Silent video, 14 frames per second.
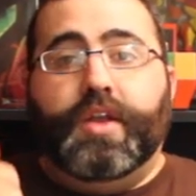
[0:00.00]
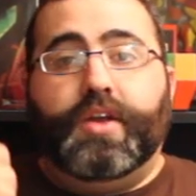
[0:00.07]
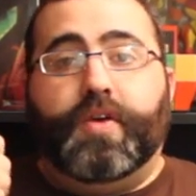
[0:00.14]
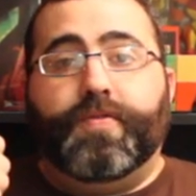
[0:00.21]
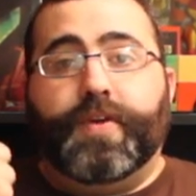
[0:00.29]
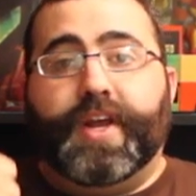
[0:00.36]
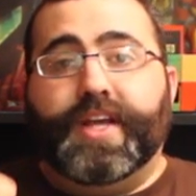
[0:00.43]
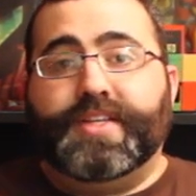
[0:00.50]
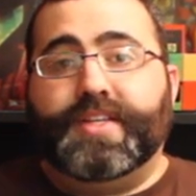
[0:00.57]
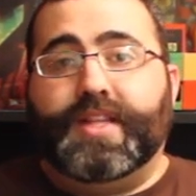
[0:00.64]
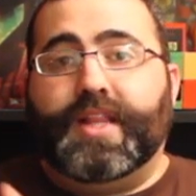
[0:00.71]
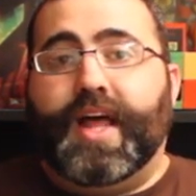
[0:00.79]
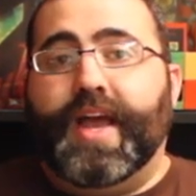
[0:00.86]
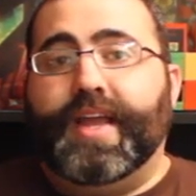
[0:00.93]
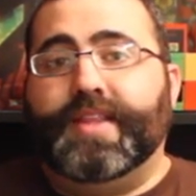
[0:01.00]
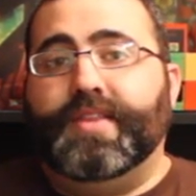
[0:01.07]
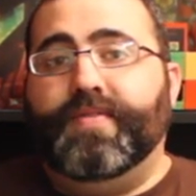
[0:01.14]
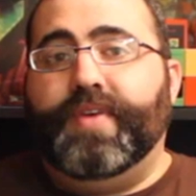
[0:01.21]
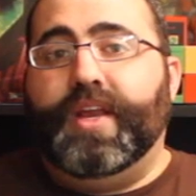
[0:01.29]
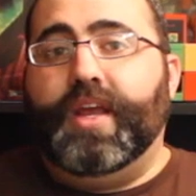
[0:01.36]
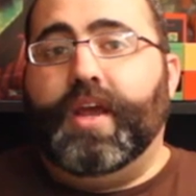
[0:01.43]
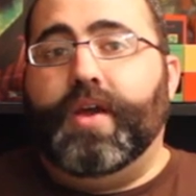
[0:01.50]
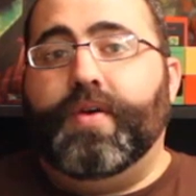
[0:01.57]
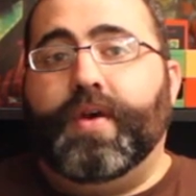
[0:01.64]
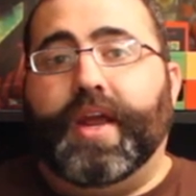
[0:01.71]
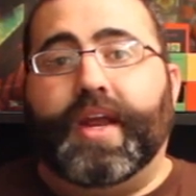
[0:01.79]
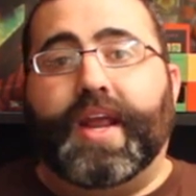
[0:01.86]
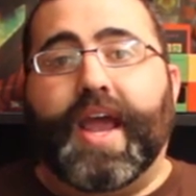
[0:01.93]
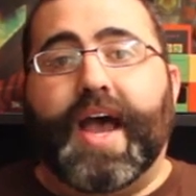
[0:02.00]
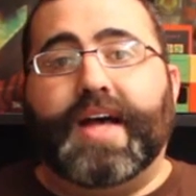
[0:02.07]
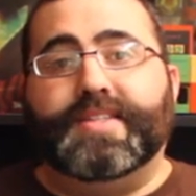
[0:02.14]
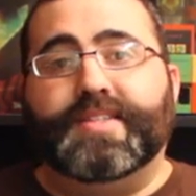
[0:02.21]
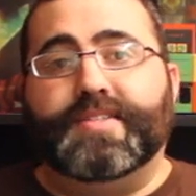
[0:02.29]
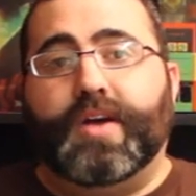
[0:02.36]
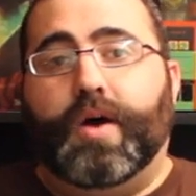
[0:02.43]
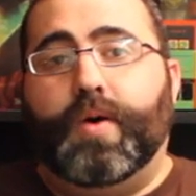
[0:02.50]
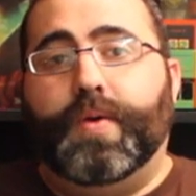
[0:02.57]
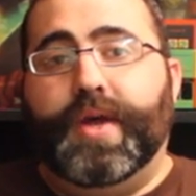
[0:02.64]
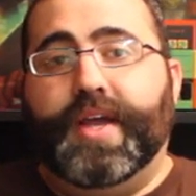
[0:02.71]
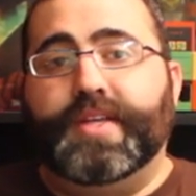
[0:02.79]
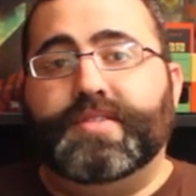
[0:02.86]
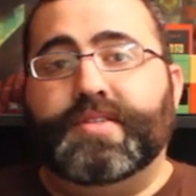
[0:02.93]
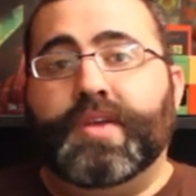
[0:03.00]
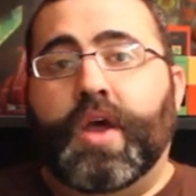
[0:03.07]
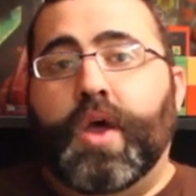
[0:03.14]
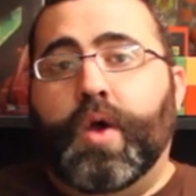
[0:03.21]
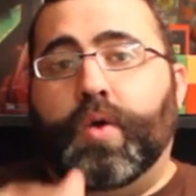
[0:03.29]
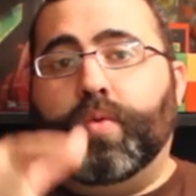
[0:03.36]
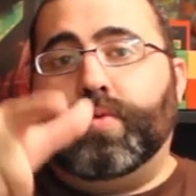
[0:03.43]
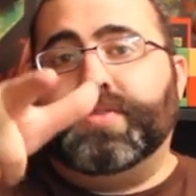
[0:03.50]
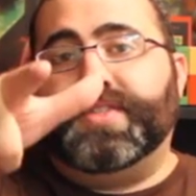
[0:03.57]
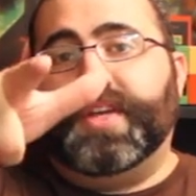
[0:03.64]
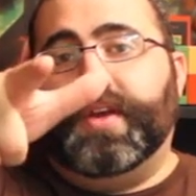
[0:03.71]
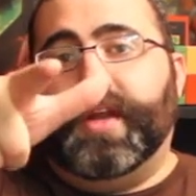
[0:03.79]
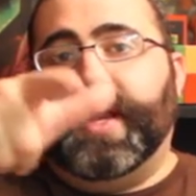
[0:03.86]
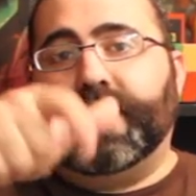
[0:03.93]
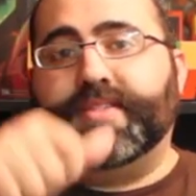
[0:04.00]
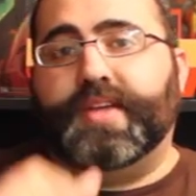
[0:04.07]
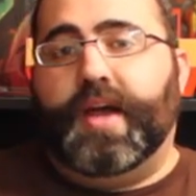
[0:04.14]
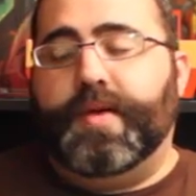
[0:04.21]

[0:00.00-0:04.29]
Don't forget to like the video, and guys, as always, we'll see you next